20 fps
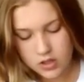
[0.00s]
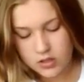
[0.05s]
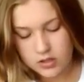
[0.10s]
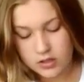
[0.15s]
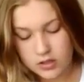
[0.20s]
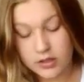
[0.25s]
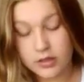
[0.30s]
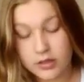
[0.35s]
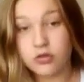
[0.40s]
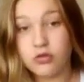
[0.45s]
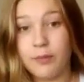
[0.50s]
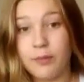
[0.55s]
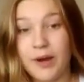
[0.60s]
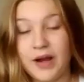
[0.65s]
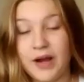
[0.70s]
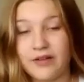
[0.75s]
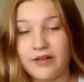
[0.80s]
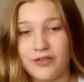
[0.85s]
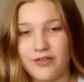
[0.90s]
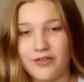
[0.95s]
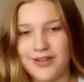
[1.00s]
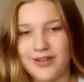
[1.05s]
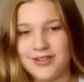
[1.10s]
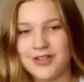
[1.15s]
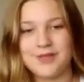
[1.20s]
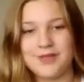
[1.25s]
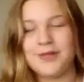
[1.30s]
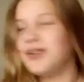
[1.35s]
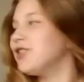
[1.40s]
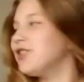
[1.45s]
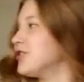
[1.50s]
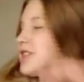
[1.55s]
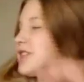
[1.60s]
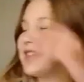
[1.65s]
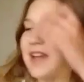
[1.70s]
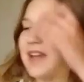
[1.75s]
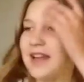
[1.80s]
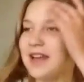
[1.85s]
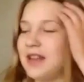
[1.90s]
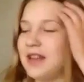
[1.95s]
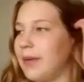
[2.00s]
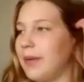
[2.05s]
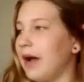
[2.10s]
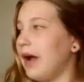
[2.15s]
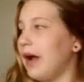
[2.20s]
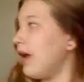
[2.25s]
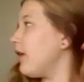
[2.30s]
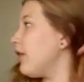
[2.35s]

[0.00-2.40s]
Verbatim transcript: Ignore background lights, just my cousin getting in the back.